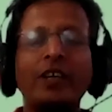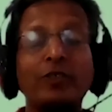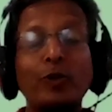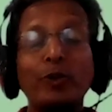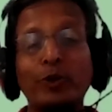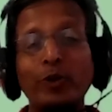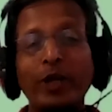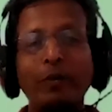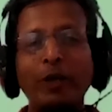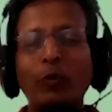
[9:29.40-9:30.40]
So Kusturi,
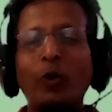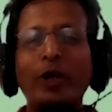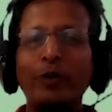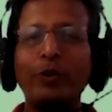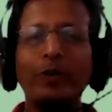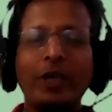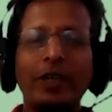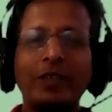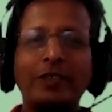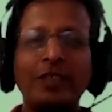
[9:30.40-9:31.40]
I mean, what you
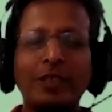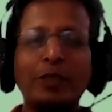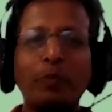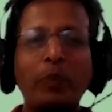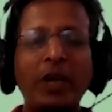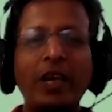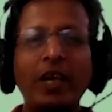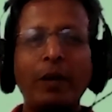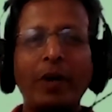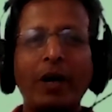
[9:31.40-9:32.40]
are just
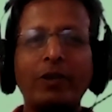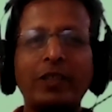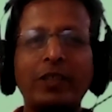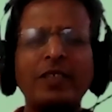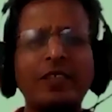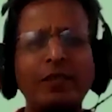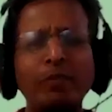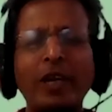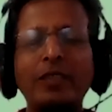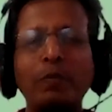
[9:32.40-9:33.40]
speaking about just
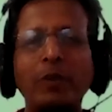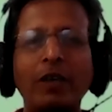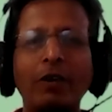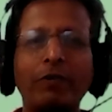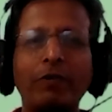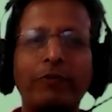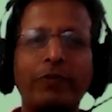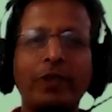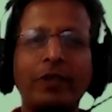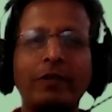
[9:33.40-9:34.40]
reminds me of
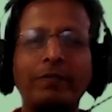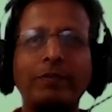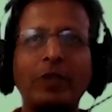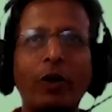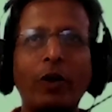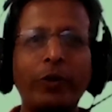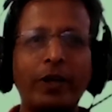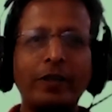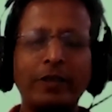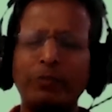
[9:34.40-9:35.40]
an
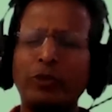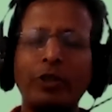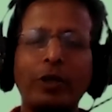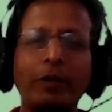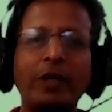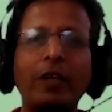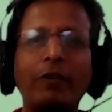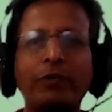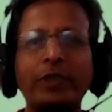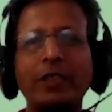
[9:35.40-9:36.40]
author. I'm sure many
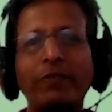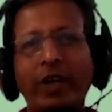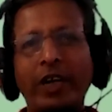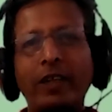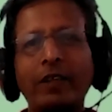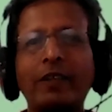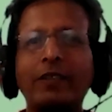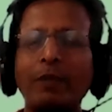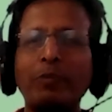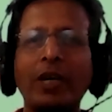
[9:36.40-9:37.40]
of us have read it
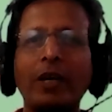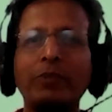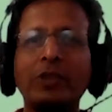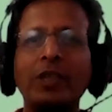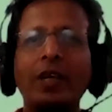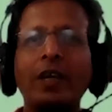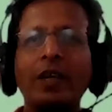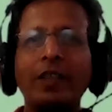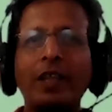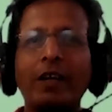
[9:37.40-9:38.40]
sometimes
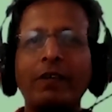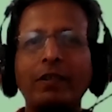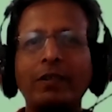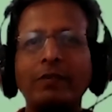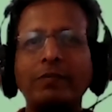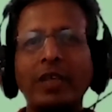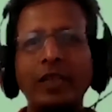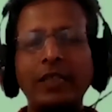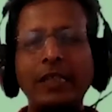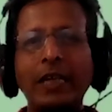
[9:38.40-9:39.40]
in the
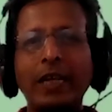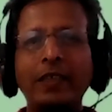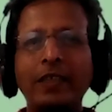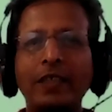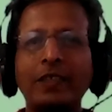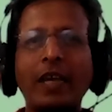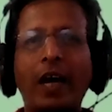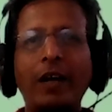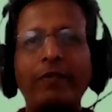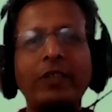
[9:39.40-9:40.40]
1990s,
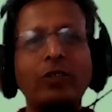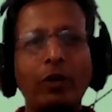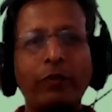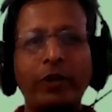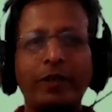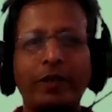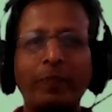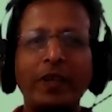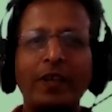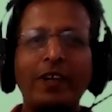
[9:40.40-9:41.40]
Alvin Toffler
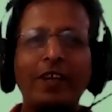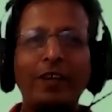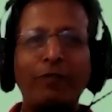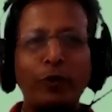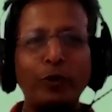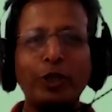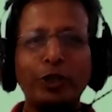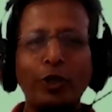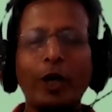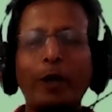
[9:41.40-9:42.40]
in Future
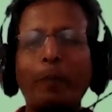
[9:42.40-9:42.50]
Shock.